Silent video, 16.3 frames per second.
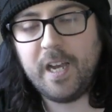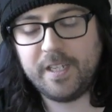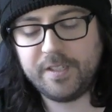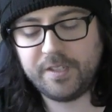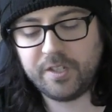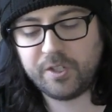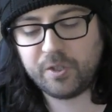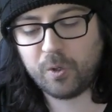
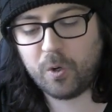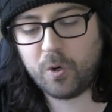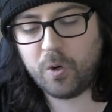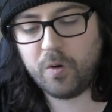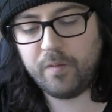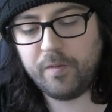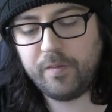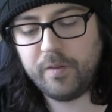as a sort
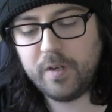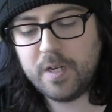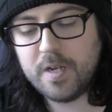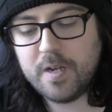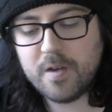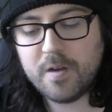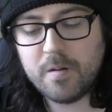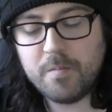of
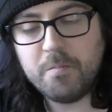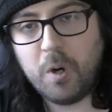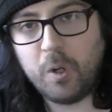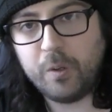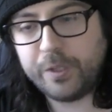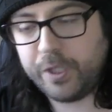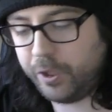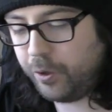
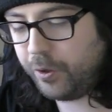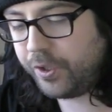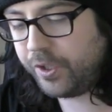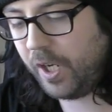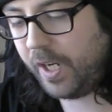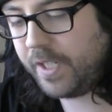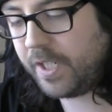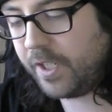multi-use
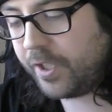side,